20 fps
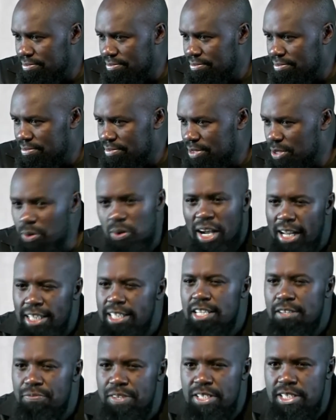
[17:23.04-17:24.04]
You can't
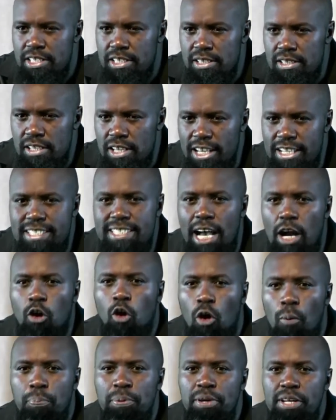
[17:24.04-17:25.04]
defeat it. It's a
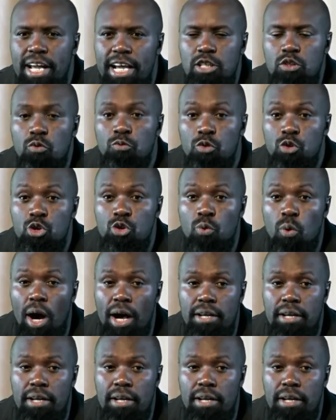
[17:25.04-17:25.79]
copyright of who you are.